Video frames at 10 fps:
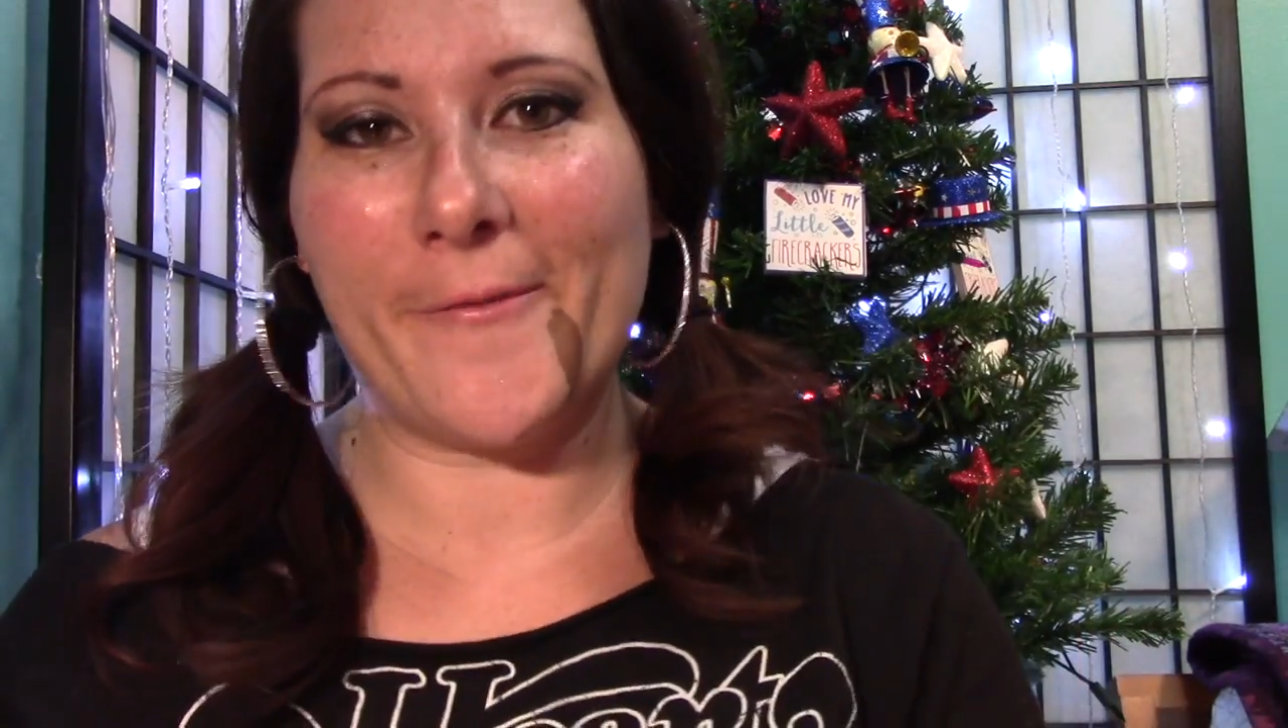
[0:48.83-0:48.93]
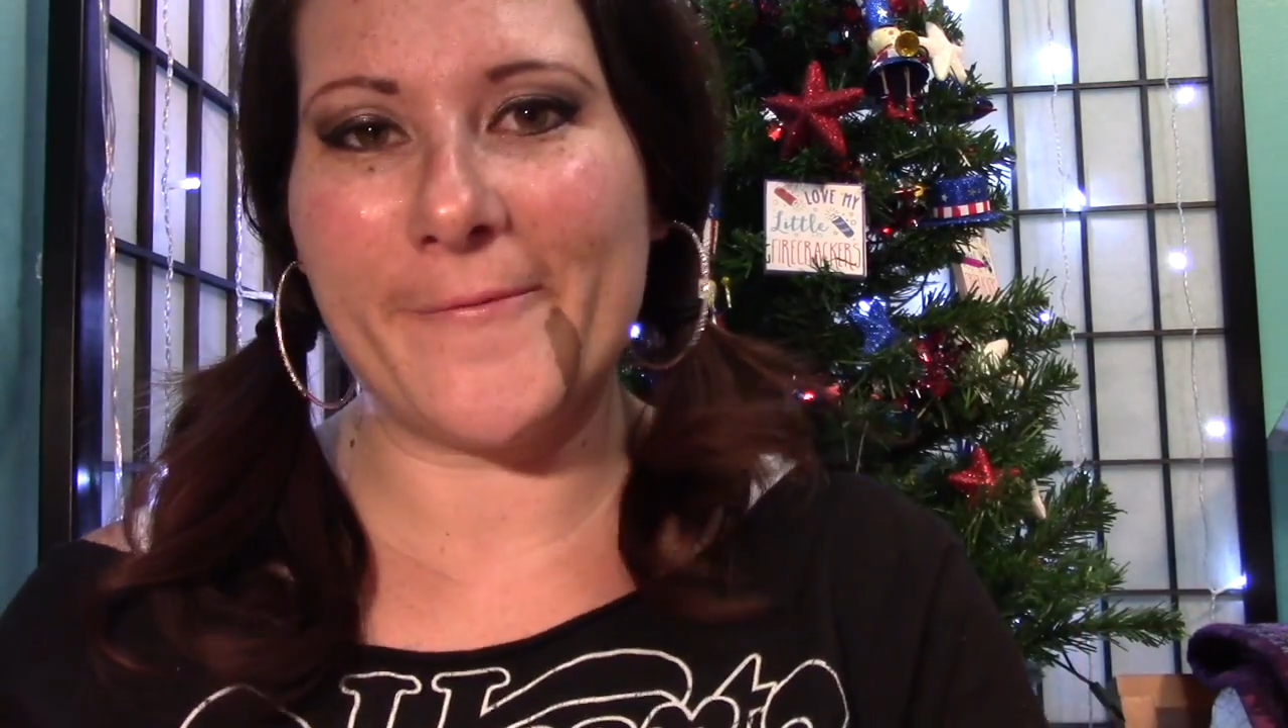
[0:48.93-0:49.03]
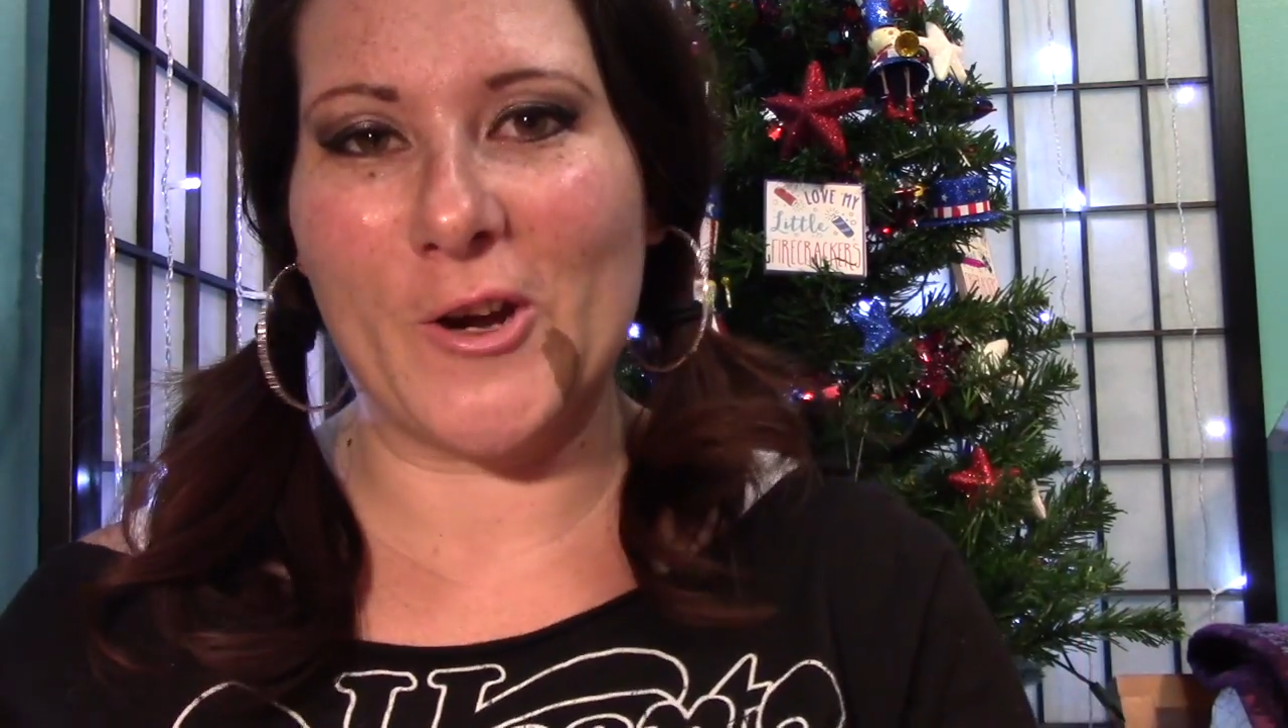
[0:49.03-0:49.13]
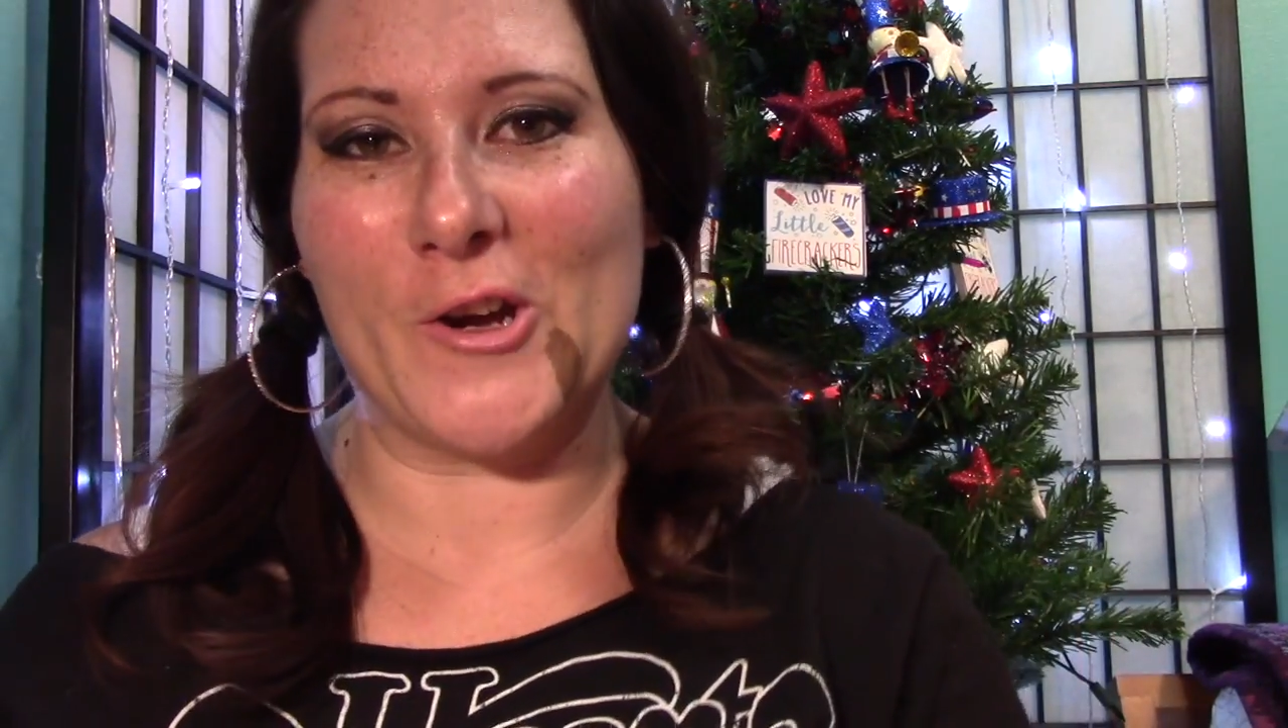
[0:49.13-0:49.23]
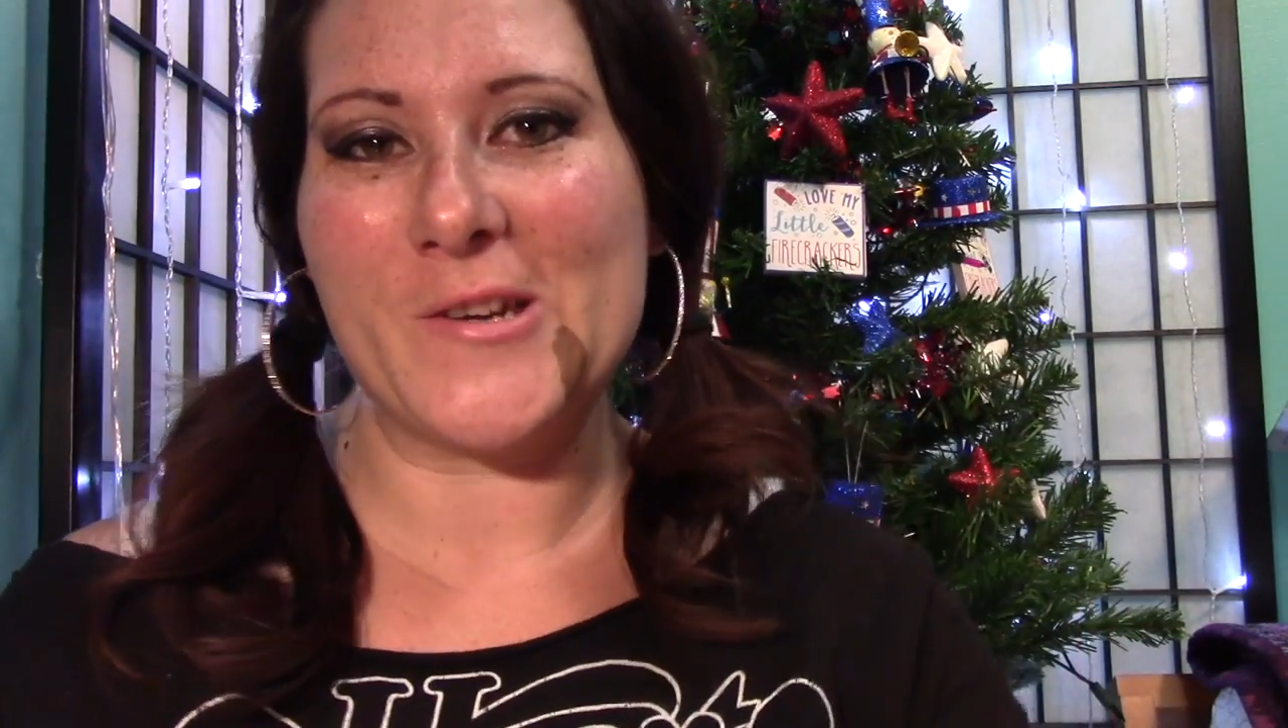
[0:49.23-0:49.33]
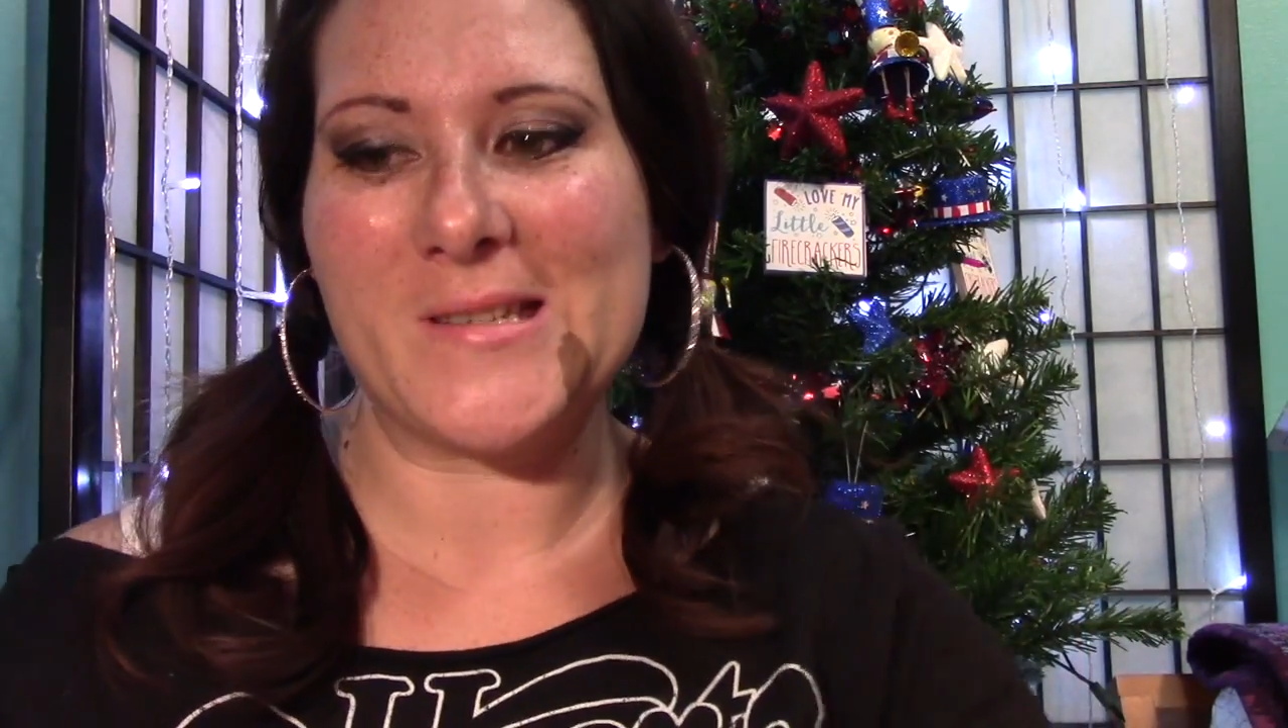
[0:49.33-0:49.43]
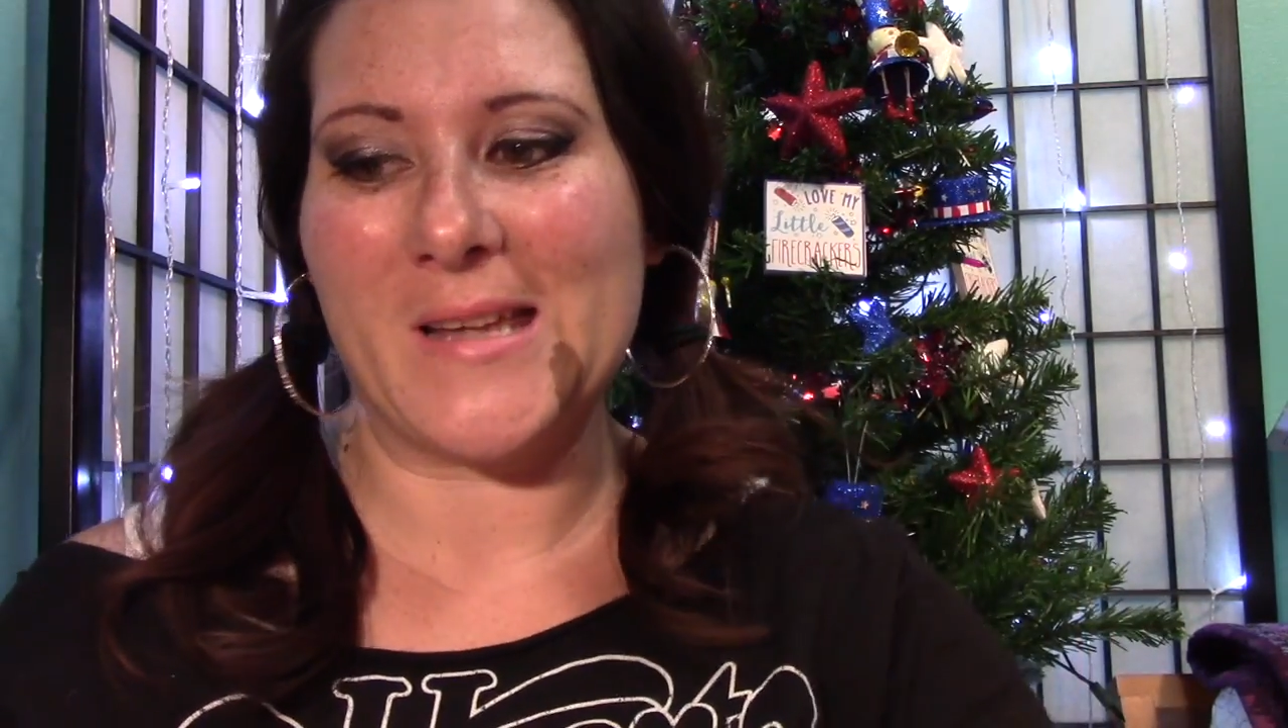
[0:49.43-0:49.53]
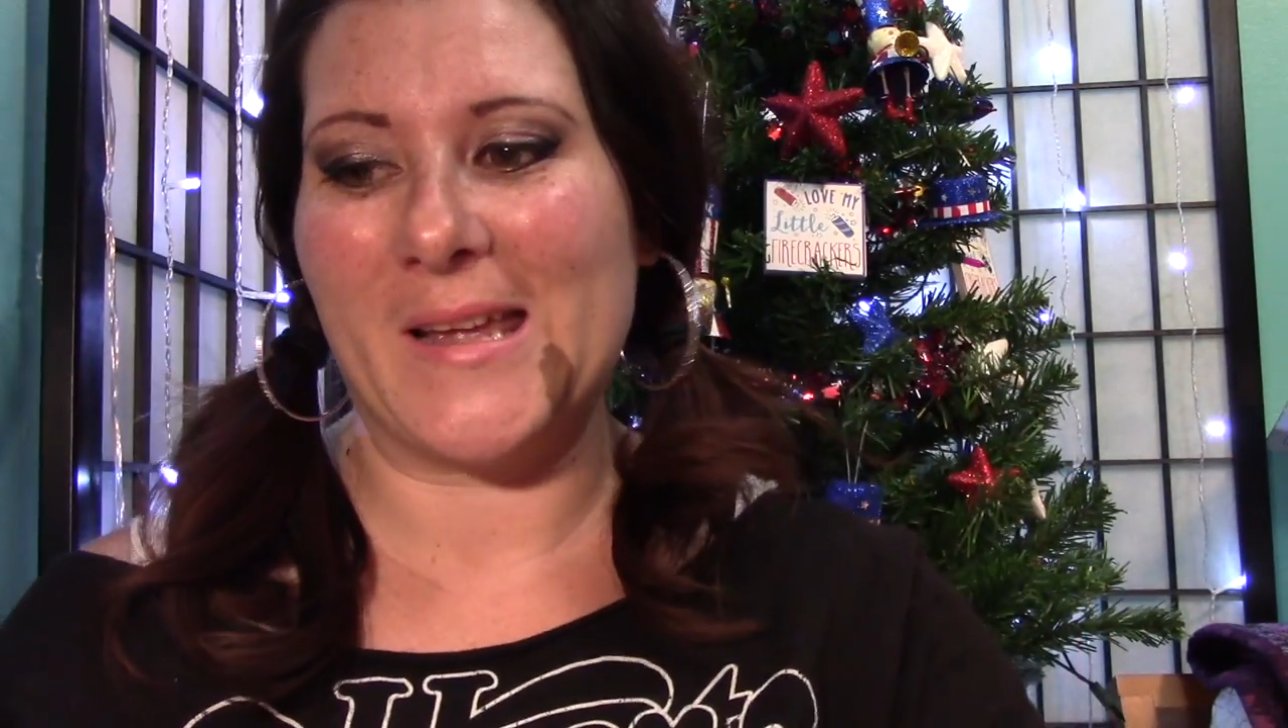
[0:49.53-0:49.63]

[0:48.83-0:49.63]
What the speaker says: first.